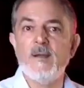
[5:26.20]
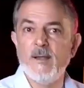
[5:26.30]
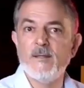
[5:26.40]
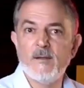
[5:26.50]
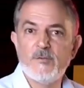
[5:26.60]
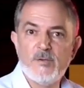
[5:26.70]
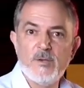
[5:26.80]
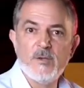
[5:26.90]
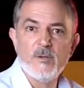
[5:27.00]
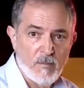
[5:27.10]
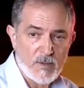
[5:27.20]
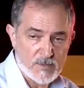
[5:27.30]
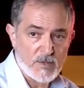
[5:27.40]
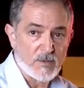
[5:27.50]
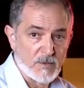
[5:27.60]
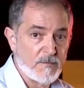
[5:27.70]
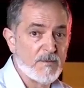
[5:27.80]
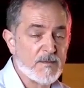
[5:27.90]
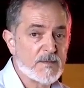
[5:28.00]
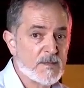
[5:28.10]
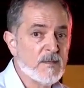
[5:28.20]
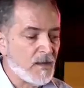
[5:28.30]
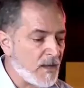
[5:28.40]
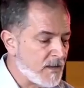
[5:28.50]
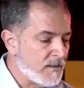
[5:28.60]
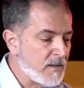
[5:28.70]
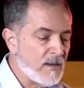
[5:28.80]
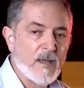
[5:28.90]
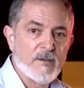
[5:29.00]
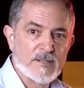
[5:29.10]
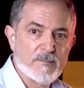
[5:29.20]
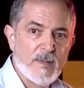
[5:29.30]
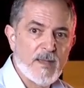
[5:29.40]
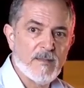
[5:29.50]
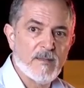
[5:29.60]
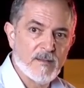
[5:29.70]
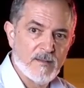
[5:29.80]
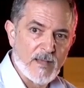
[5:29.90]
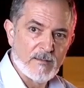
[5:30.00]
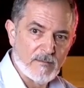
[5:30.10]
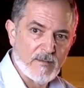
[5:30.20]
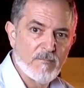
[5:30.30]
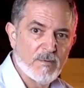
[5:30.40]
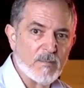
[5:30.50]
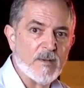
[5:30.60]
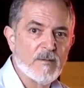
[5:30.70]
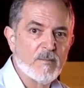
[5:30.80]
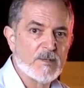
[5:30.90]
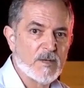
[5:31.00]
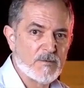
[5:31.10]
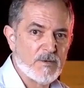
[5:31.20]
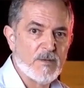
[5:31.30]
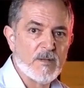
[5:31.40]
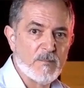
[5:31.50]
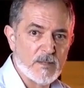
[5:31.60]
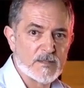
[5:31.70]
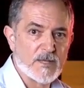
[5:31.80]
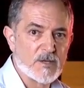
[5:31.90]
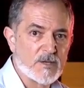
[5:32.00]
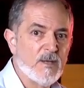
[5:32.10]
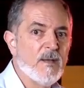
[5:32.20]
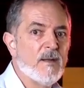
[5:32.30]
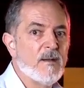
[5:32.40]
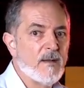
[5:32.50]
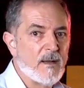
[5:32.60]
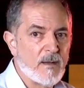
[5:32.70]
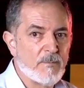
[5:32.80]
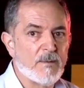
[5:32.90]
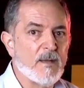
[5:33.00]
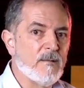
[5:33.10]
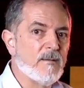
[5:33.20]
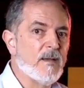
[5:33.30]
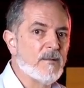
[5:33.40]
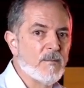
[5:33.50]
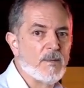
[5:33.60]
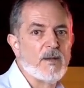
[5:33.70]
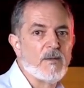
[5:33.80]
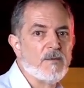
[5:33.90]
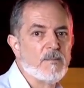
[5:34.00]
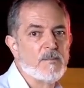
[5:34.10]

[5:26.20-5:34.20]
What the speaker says: Now that I've tuned my circle of fifths, I can then now expand that temperament, which I've tuned in the middle section, up and down the piano.